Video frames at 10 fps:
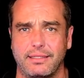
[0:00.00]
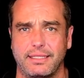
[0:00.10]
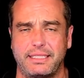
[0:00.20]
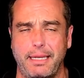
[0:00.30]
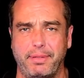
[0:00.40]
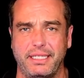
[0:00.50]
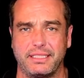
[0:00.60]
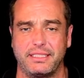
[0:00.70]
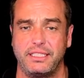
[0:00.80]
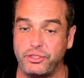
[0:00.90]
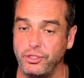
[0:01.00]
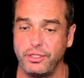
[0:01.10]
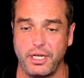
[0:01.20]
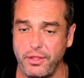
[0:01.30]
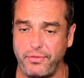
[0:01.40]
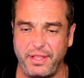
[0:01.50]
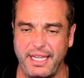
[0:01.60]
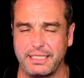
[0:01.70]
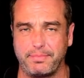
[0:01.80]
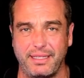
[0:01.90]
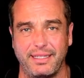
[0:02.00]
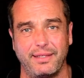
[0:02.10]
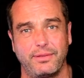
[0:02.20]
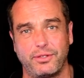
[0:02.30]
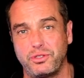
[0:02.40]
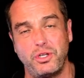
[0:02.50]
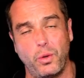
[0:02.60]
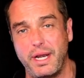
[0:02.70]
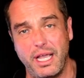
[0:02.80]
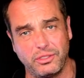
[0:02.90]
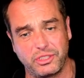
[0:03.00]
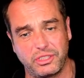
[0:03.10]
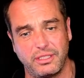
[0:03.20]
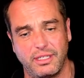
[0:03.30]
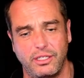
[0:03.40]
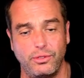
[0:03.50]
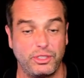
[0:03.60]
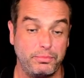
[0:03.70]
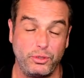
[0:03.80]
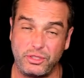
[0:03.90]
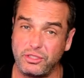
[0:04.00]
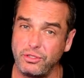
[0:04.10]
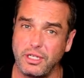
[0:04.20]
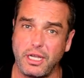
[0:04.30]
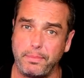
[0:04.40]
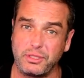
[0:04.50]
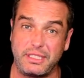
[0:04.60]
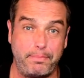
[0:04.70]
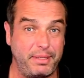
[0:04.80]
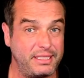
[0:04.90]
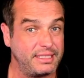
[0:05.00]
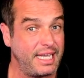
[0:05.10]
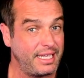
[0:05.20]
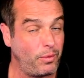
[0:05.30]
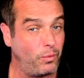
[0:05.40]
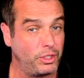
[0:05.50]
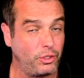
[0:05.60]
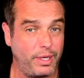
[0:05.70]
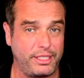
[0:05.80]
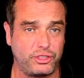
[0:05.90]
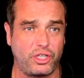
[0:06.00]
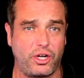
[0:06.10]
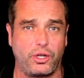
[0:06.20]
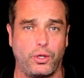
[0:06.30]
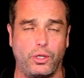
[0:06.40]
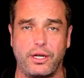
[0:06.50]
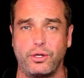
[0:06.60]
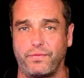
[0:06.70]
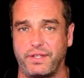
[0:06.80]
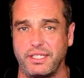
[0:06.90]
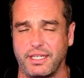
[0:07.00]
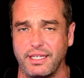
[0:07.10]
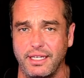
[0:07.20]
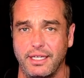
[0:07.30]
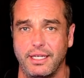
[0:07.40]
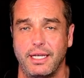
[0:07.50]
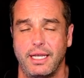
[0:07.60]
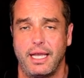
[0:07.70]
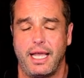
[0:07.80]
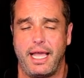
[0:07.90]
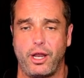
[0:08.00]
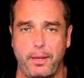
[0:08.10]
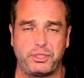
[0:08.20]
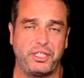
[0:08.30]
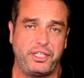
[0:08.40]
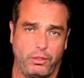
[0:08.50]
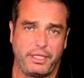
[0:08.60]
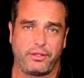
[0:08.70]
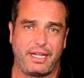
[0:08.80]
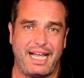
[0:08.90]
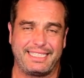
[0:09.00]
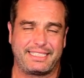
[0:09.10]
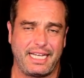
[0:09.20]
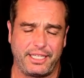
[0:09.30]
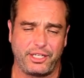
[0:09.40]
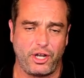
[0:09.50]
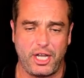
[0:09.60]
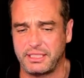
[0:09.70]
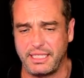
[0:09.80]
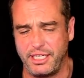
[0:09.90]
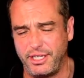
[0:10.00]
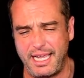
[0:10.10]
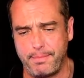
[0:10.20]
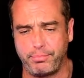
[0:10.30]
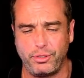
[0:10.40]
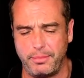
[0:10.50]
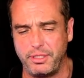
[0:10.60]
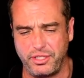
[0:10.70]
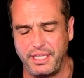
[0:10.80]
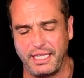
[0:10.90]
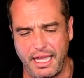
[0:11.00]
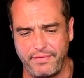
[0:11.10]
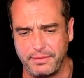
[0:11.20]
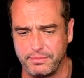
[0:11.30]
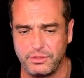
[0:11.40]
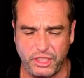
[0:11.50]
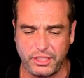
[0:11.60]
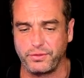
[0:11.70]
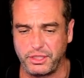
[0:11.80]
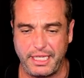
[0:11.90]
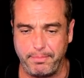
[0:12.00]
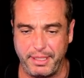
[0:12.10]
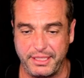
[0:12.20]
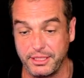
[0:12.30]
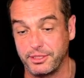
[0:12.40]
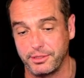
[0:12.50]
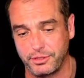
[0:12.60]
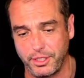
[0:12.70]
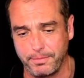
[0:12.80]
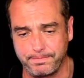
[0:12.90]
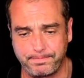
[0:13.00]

set pieces. He's good at other things, but there's no one else. Yunus Musa took a couple set pieces, had that one great shot on goal. I don't know if he's an option. The only other guy is Kellen Acosta, and you can't put him into the 11 just for set pieces. So